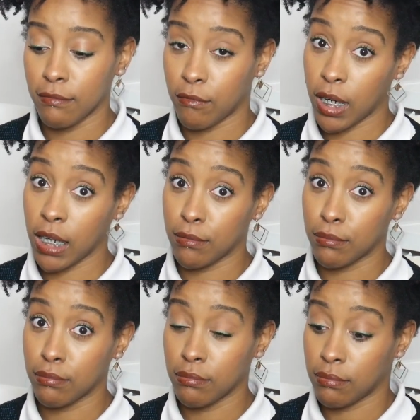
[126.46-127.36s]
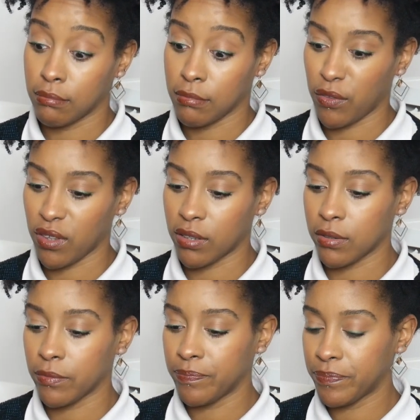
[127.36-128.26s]
Right? I think
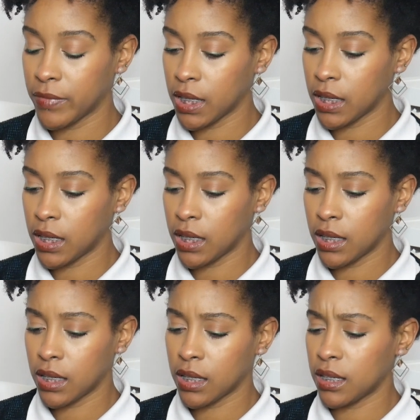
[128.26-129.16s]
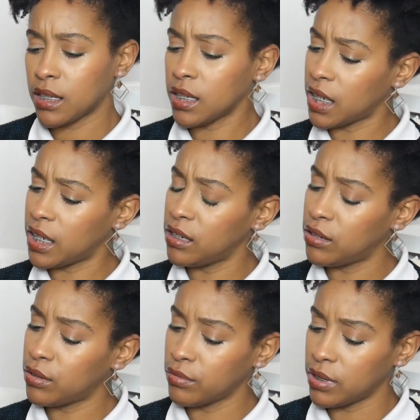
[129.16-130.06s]
so. I
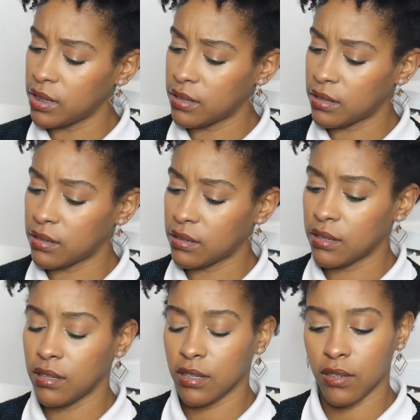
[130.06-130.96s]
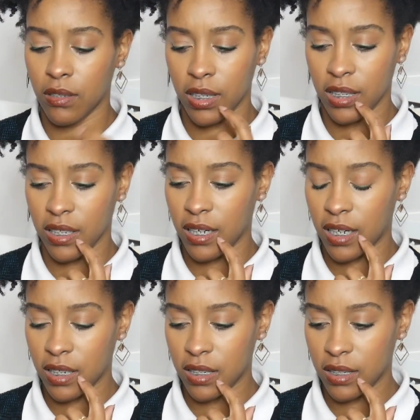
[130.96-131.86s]
know this. It's not Lady
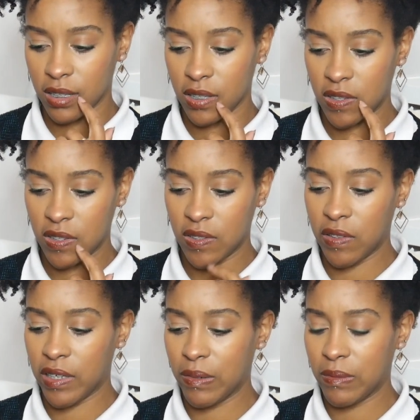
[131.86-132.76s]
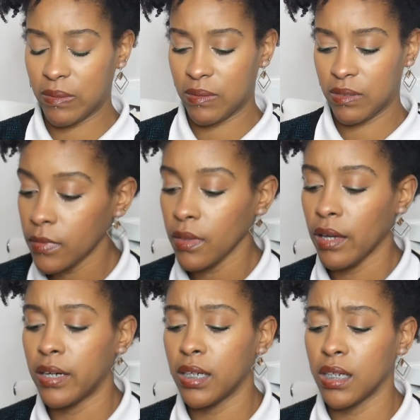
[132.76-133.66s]
Gaga. No.
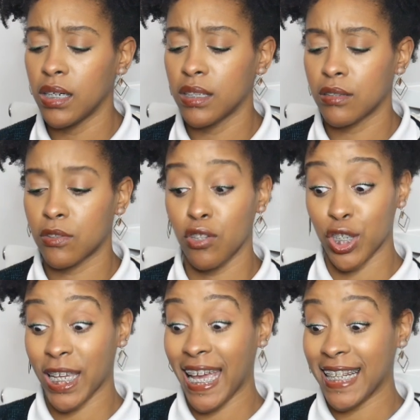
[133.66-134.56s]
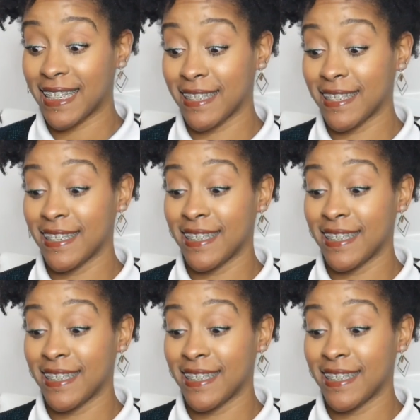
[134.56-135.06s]
Uh, Doja Cat!